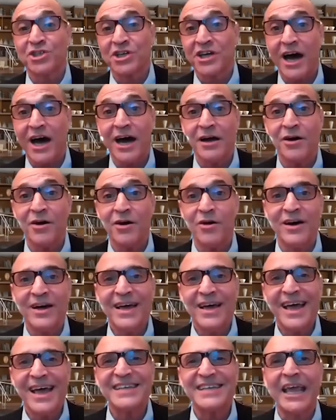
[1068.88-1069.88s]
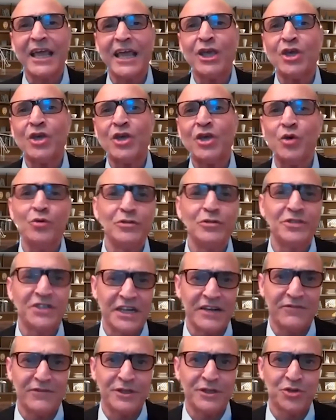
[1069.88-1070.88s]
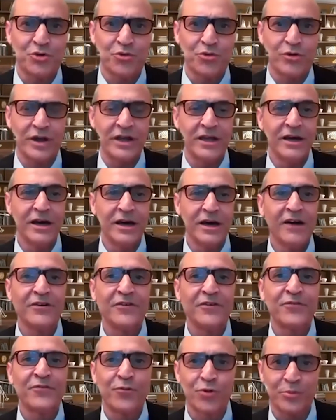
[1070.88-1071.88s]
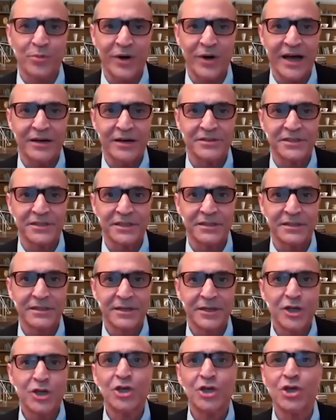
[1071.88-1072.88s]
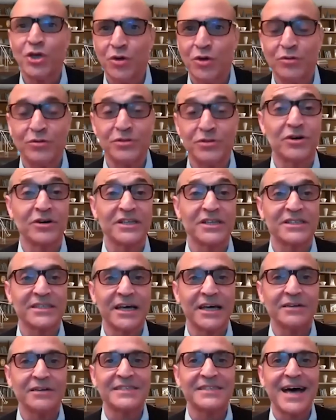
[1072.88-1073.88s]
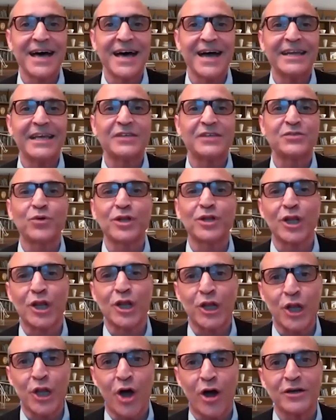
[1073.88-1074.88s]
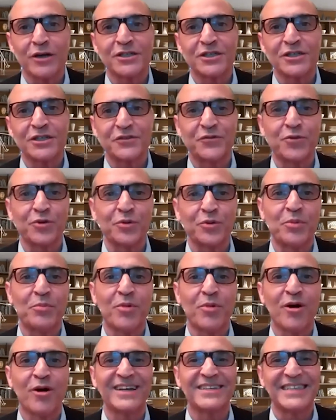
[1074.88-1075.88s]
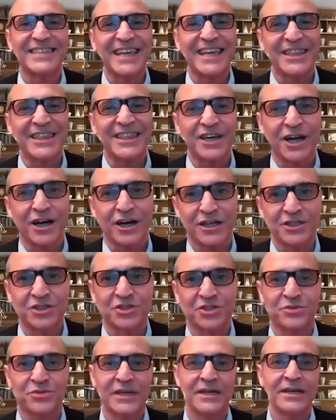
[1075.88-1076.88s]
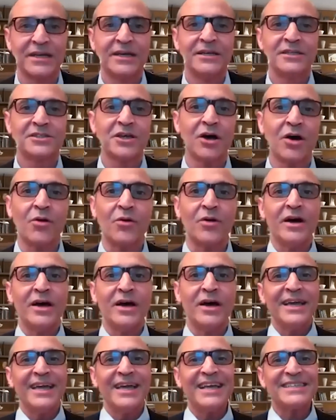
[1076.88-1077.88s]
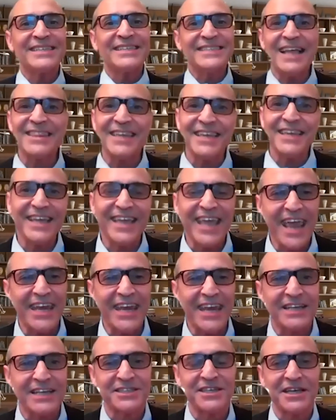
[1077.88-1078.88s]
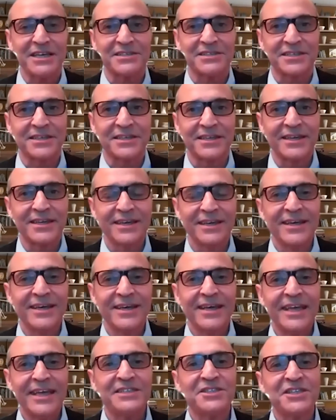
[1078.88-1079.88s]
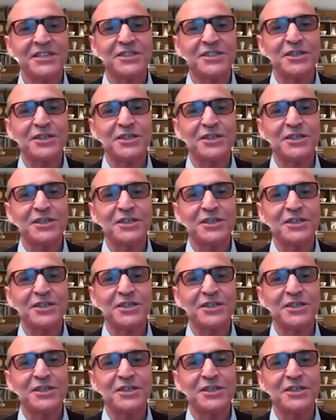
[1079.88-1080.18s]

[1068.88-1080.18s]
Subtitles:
Chicago has a huge inventory of affordable housing. Huge. On the South Side, it's one of the largest affordable markets in the country. So it's not that it can't exist. It's